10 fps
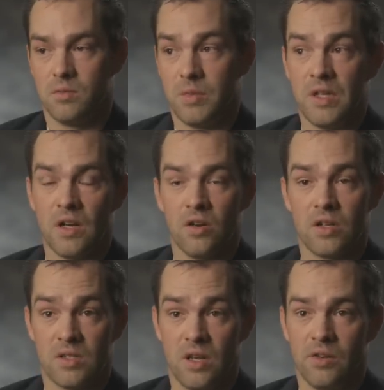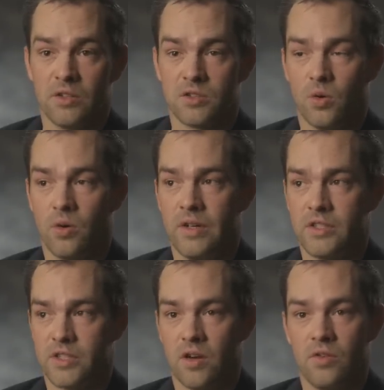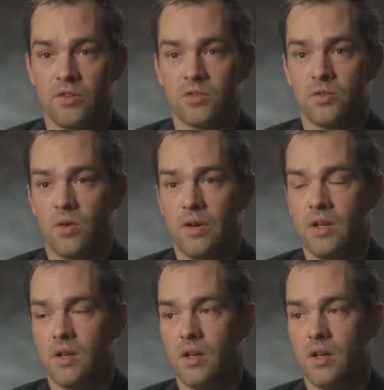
be here to tell their story and share their story,